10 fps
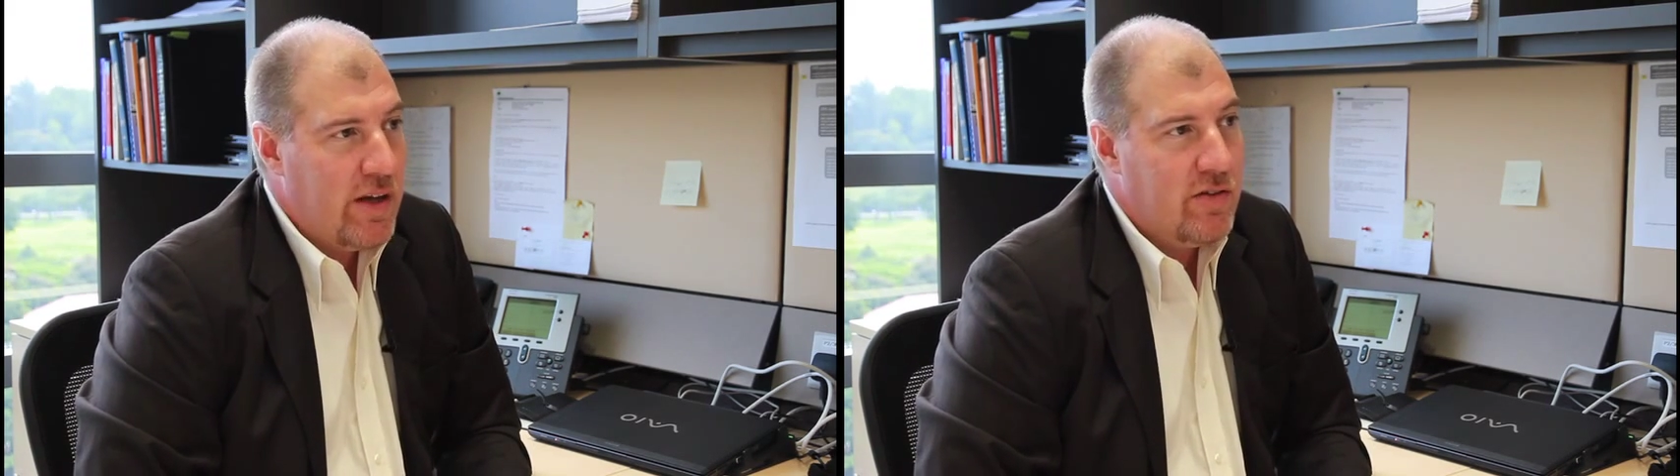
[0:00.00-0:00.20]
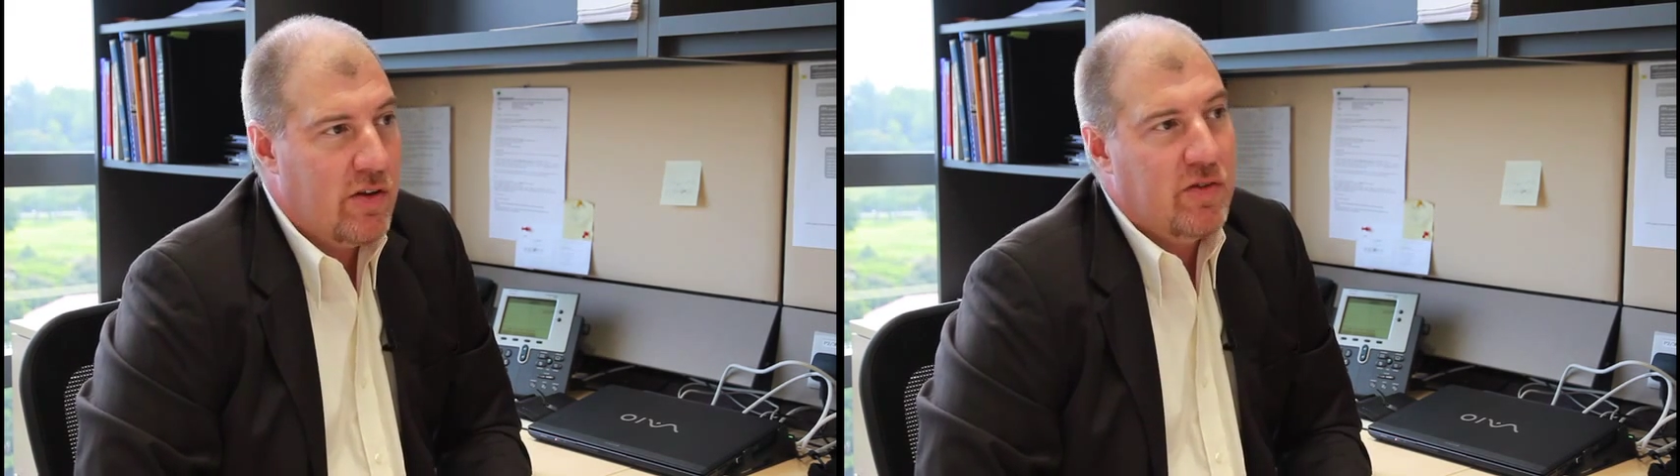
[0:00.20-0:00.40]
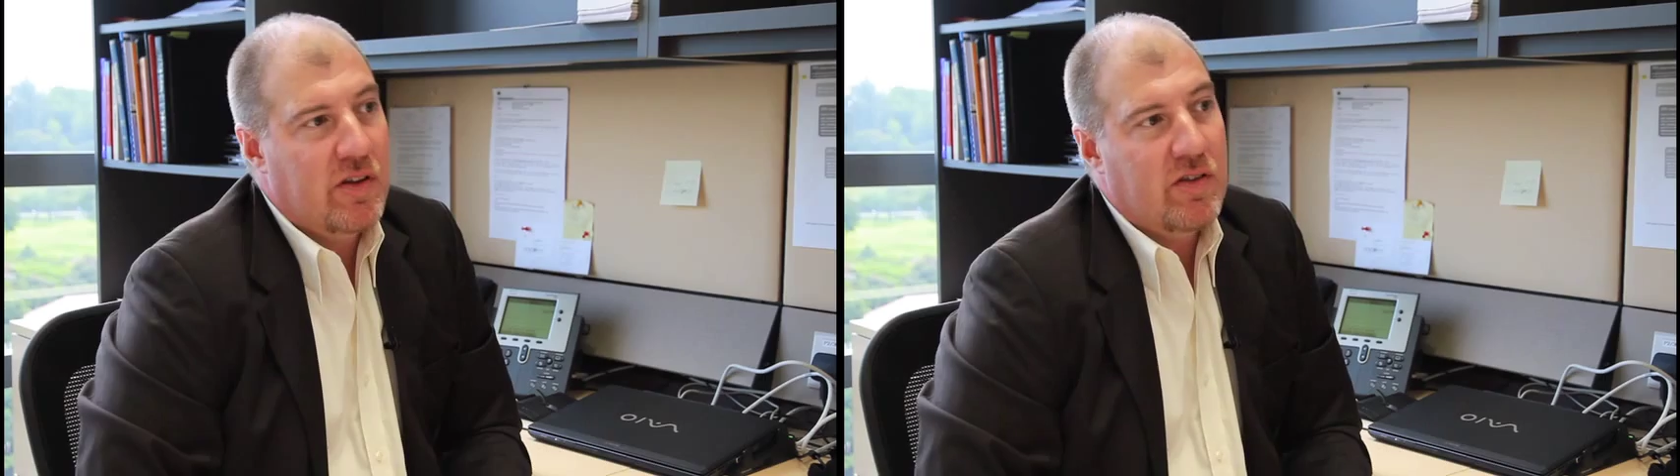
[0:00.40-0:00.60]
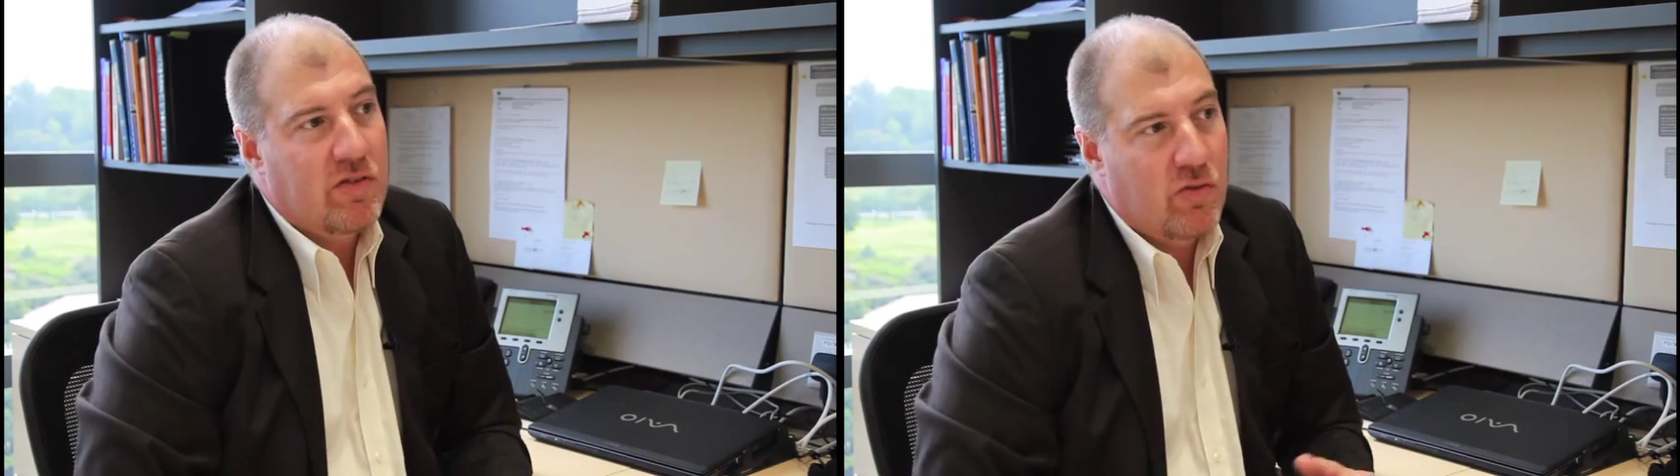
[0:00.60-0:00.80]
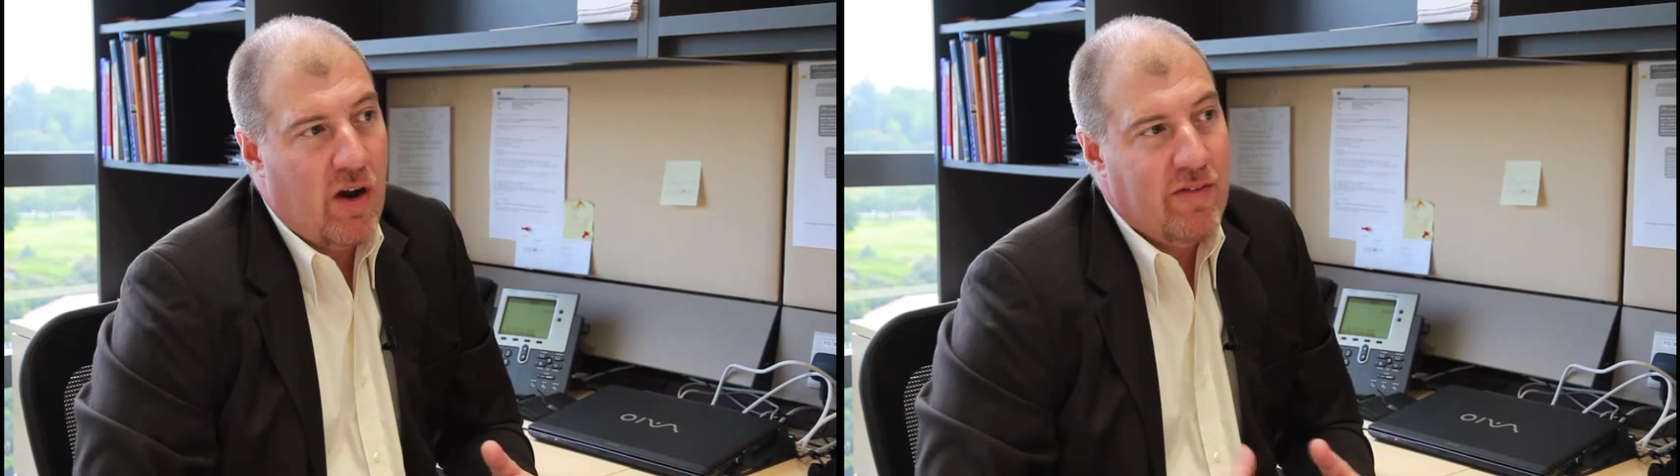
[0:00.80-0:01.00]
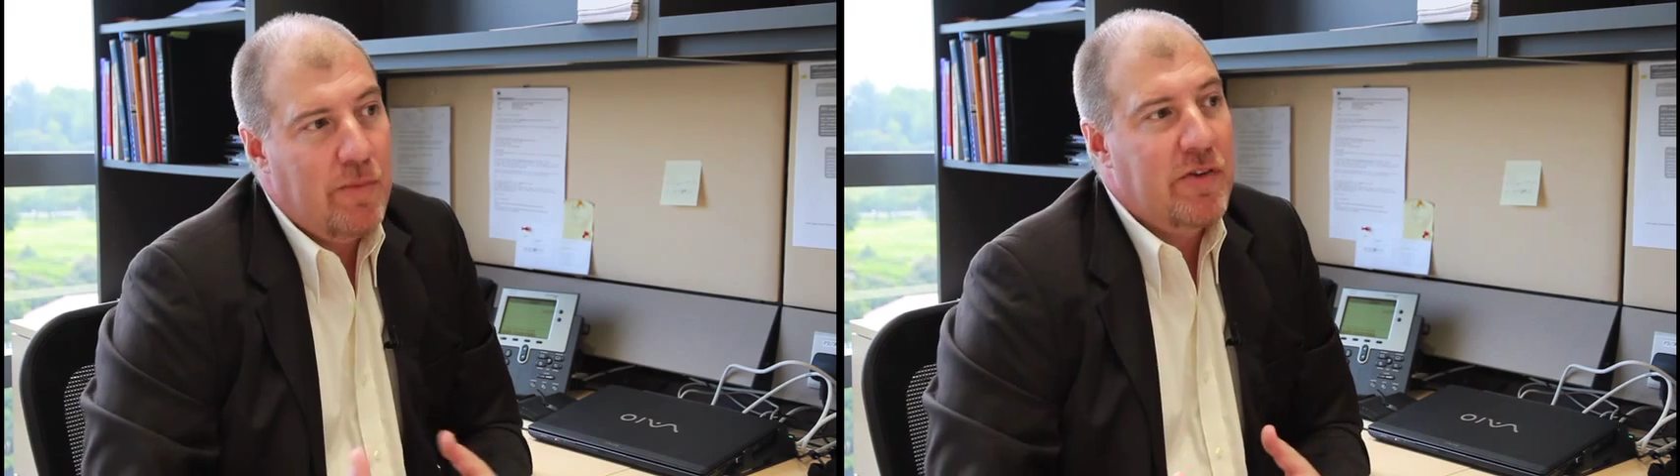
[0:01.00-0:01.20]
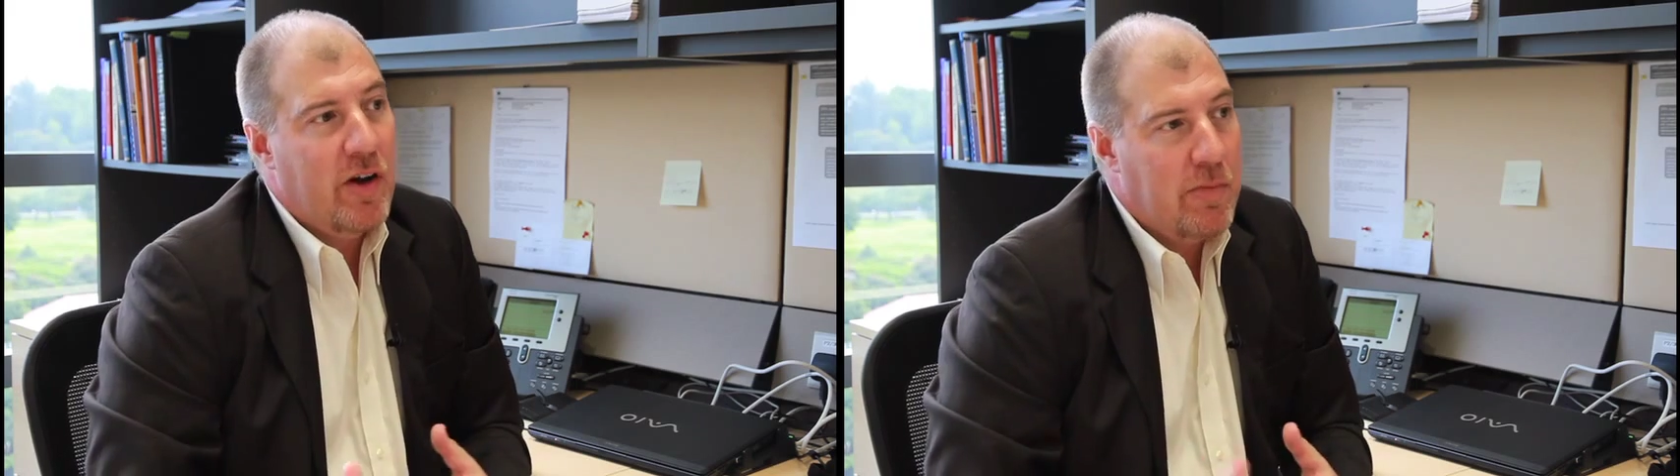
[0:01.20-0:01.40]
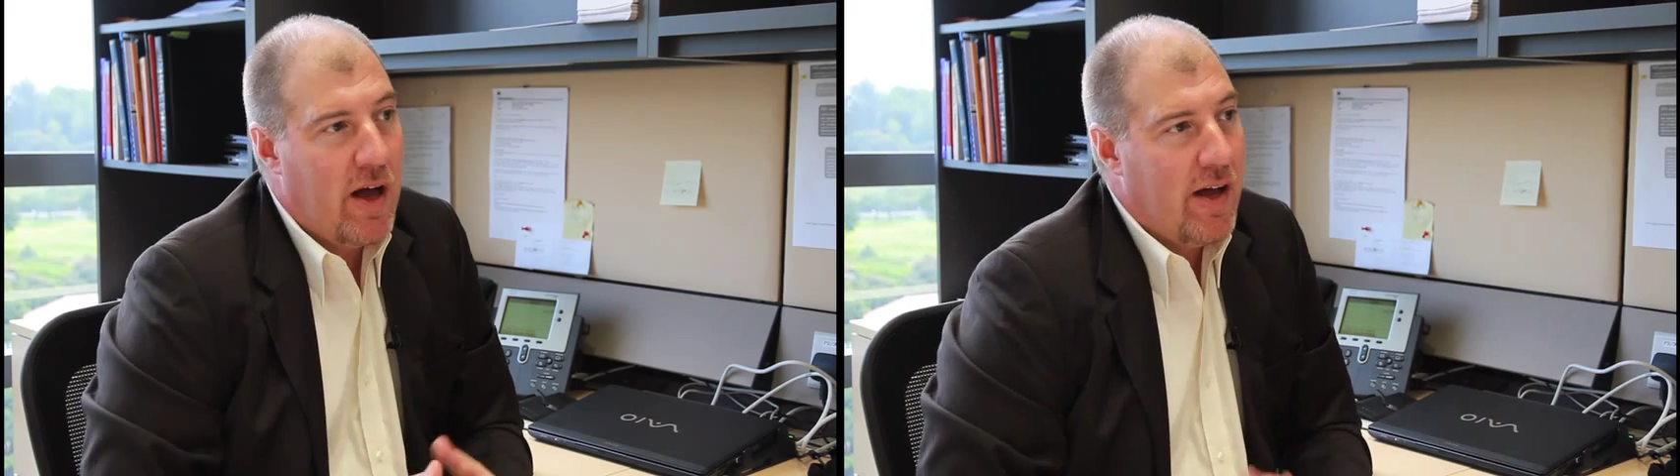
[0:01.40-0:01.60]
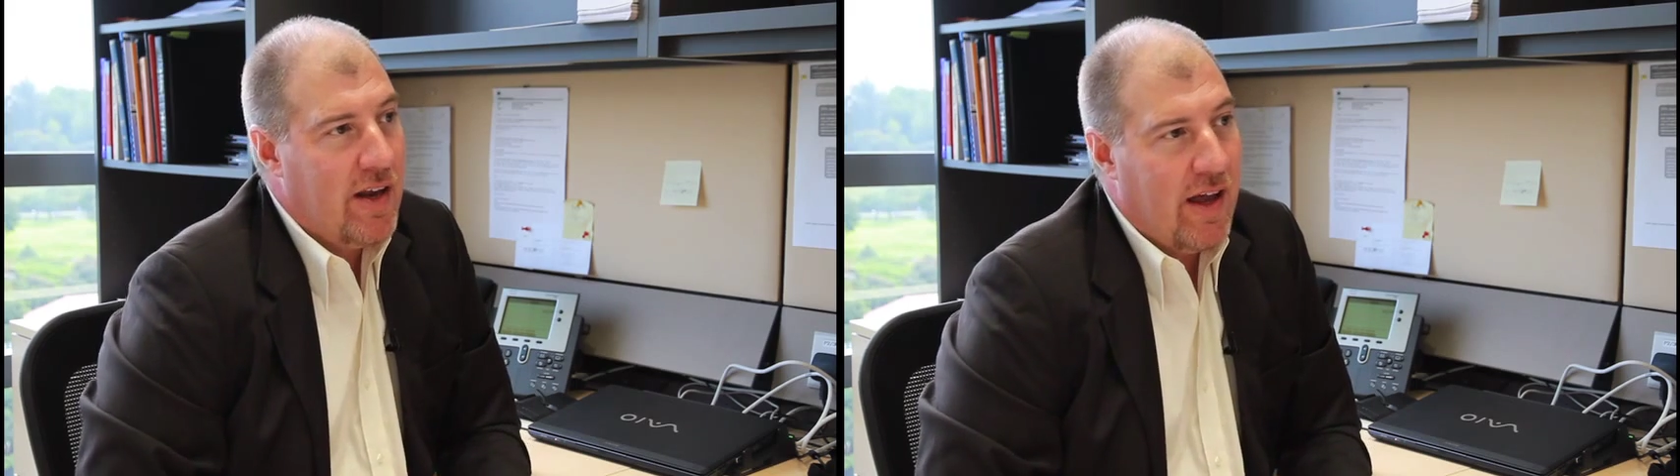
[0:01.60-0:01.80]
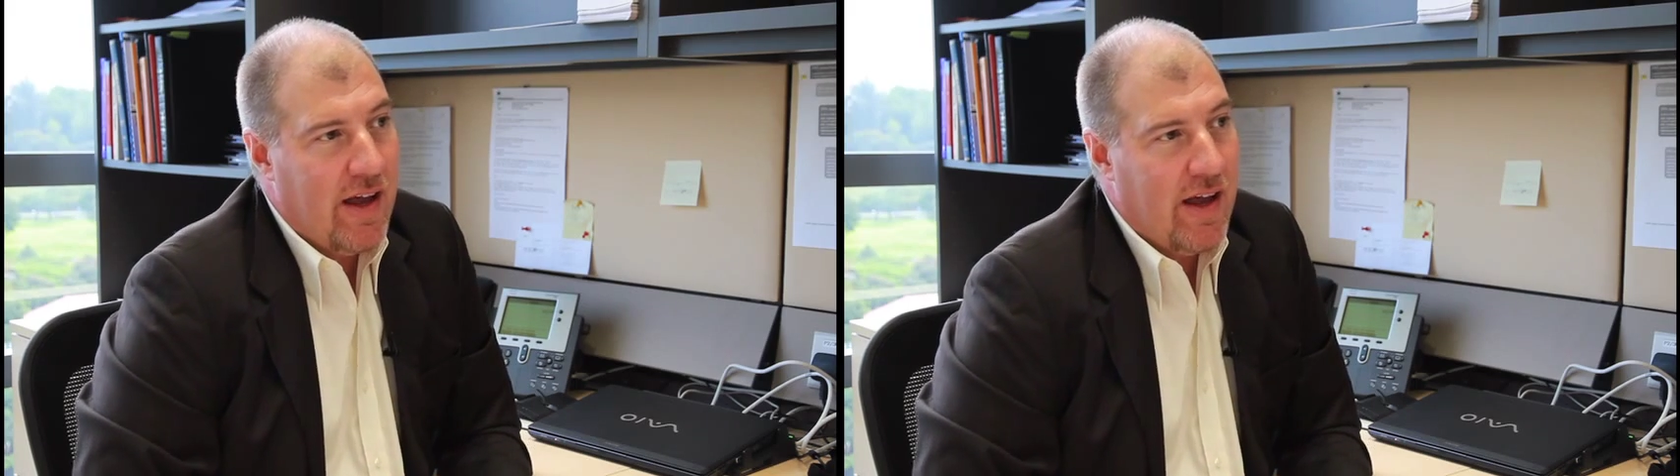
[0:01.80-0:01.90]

So those things drive up ceramide,